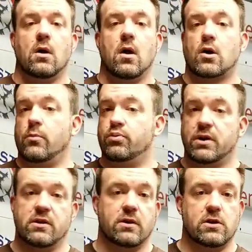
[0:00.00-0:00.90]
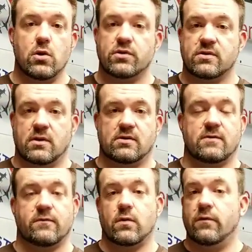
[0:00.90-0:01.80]
are completely useless
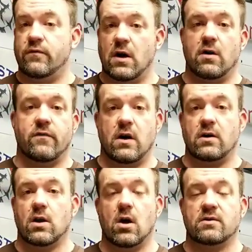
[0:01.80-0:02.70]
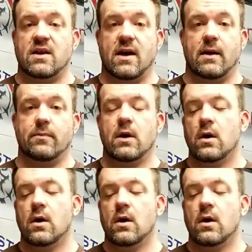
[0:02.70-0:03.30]
for a very, very long time.